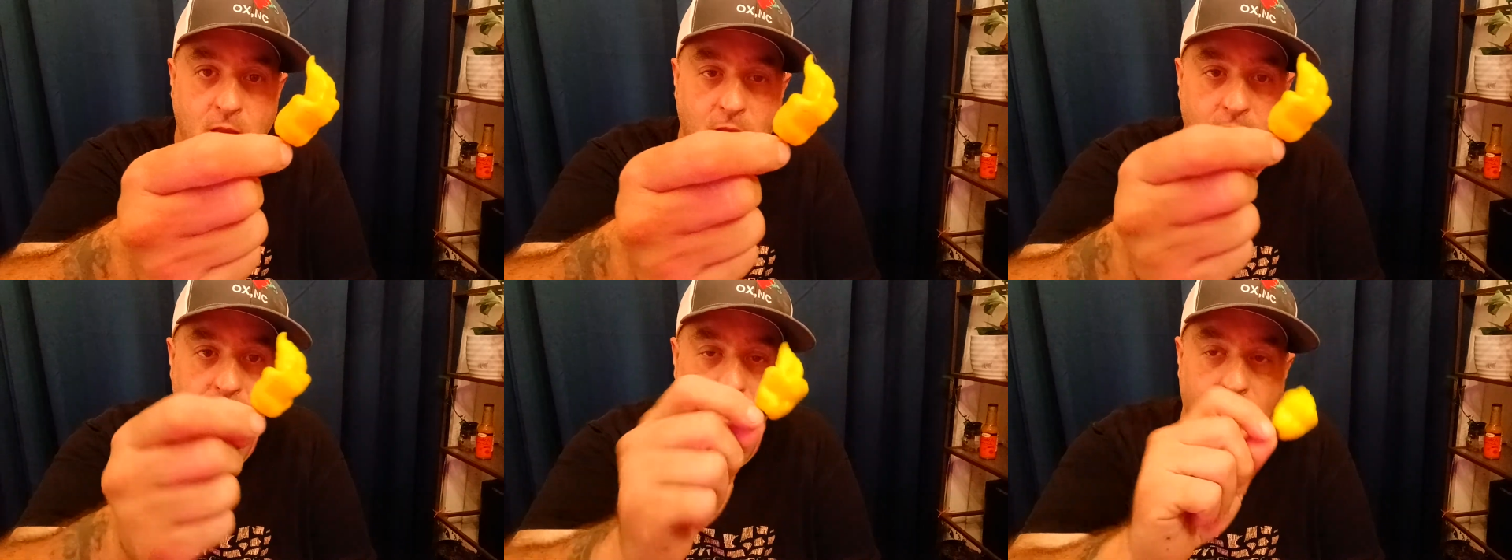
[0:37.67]

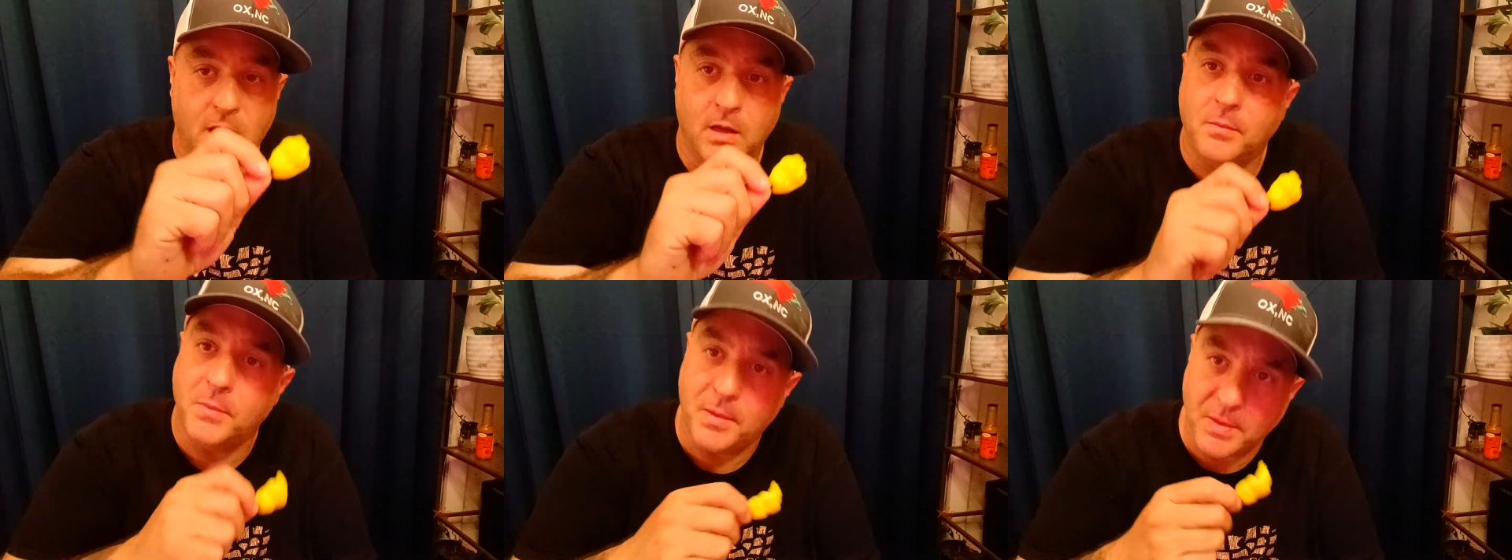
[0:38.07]
And uh,
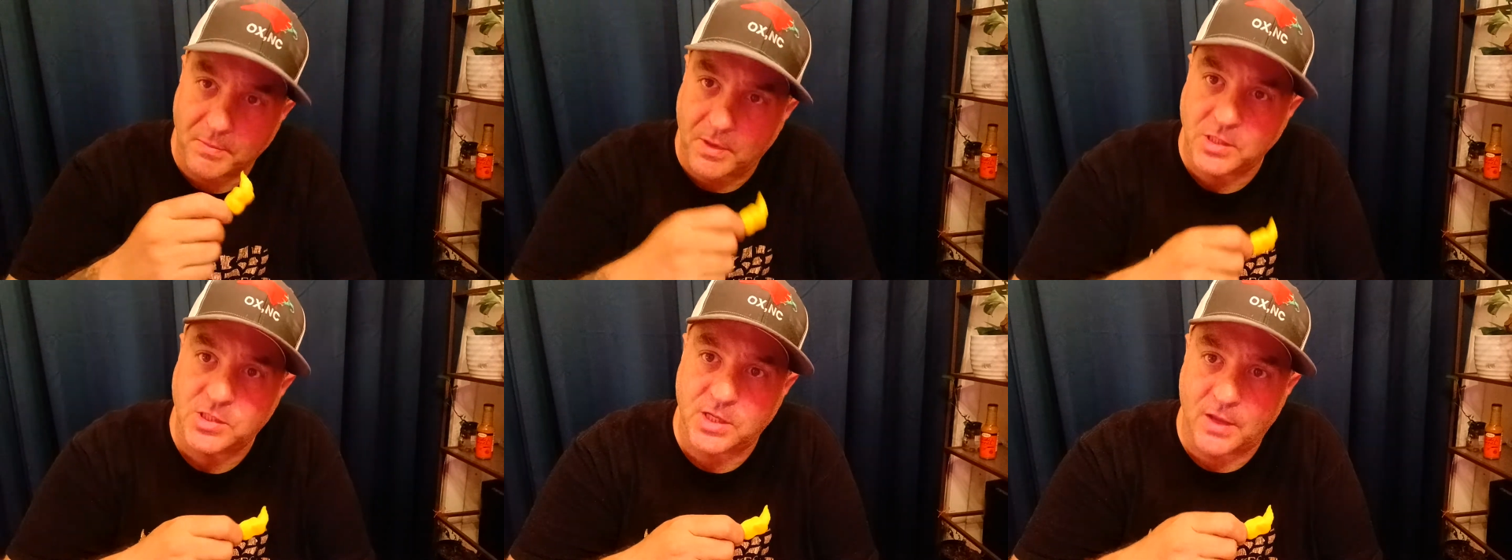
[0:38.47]
I'm going to be
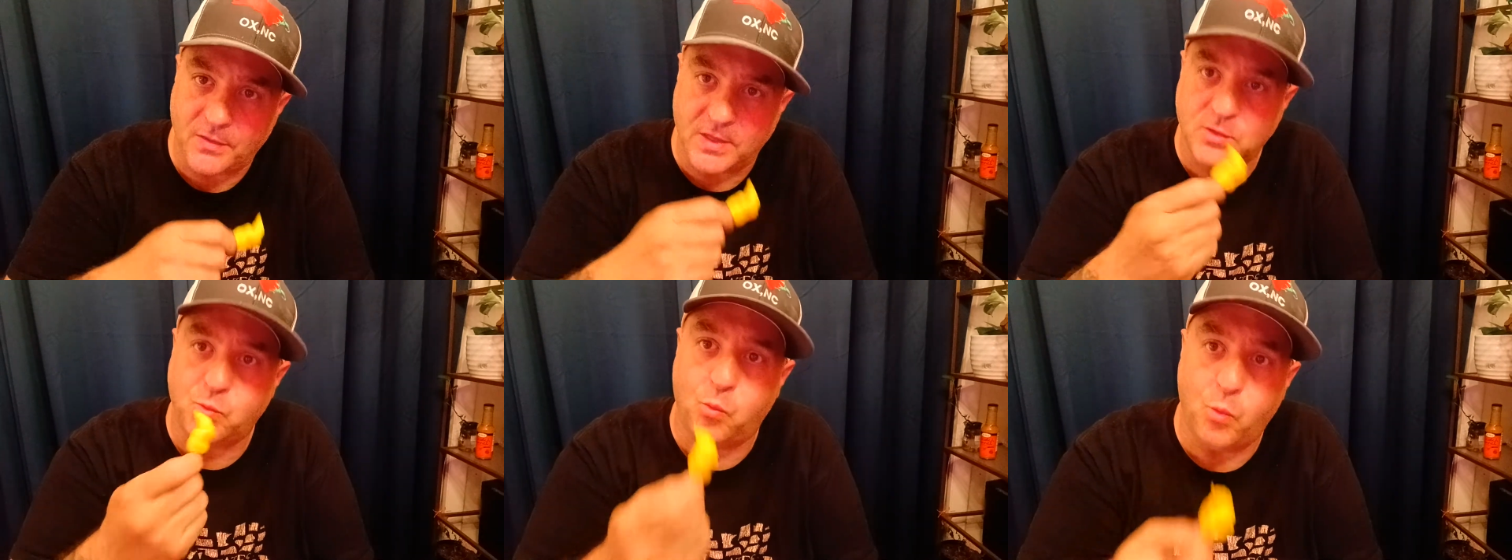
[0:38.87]
munching on
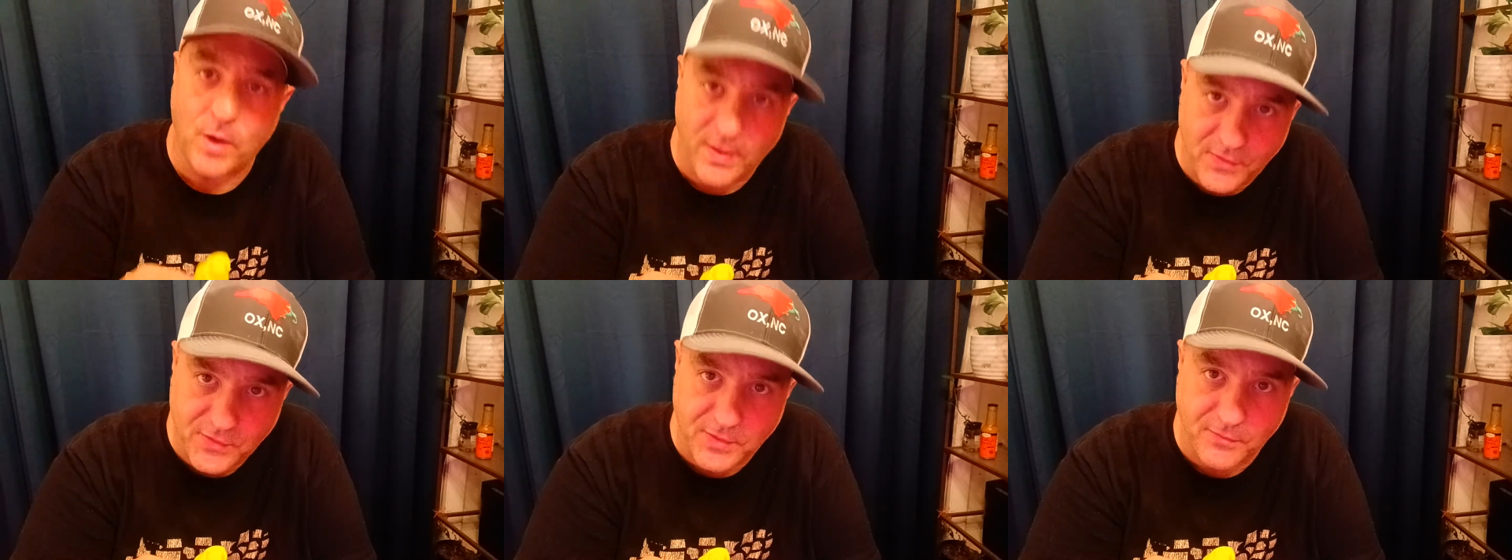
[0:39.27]
this
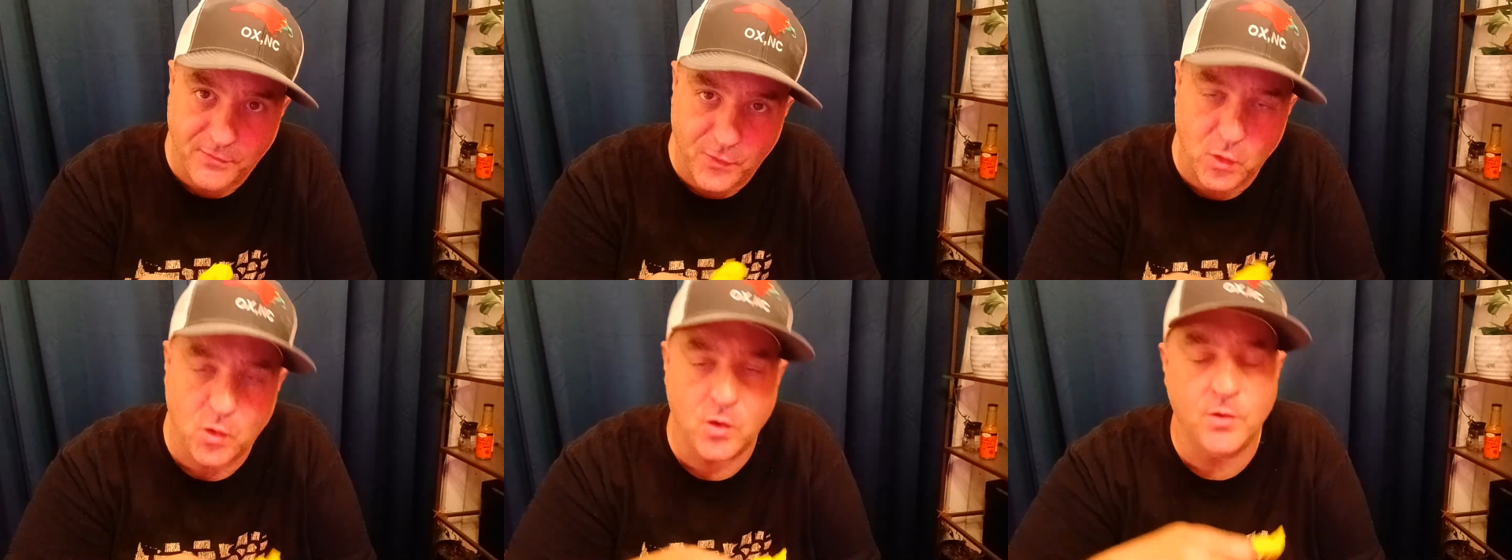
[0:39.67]
with some
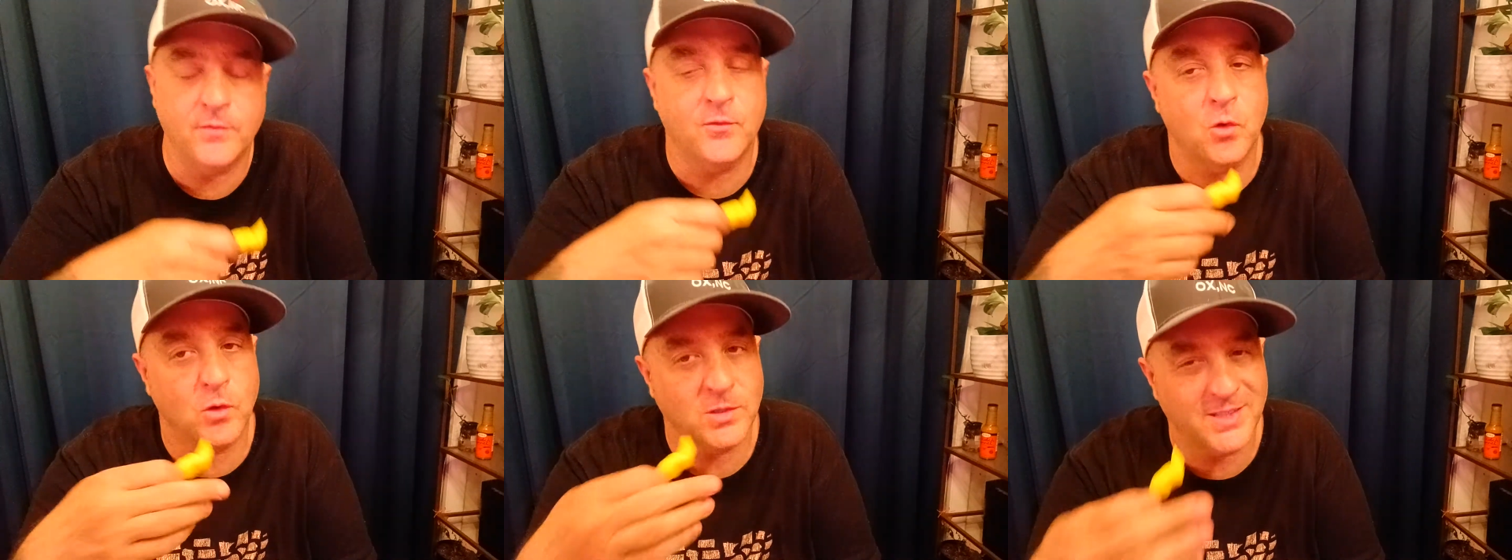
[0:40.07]
food,
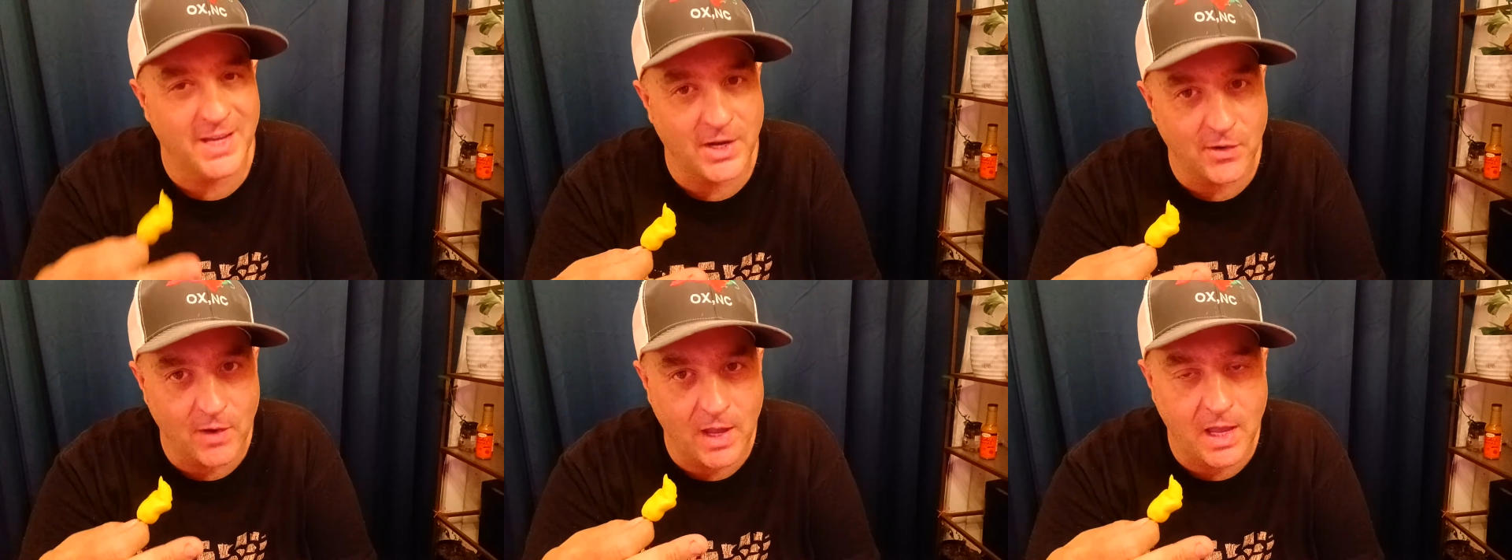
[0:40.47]
of course,
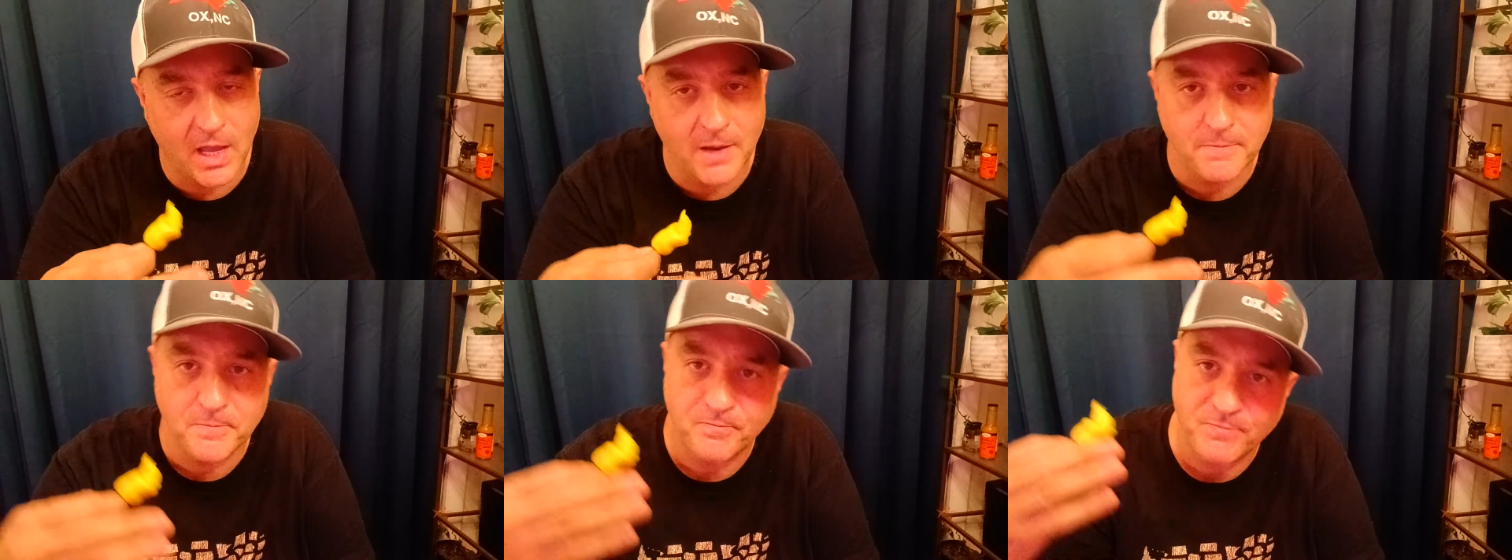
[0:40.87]
later
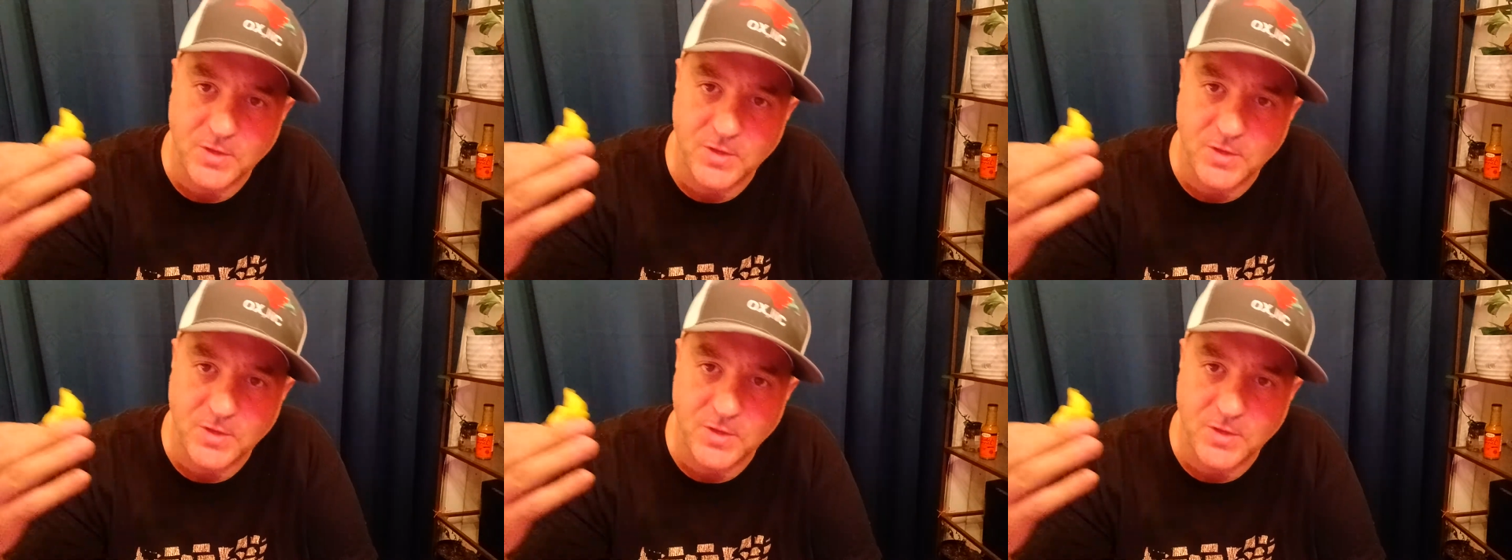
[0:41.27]
on.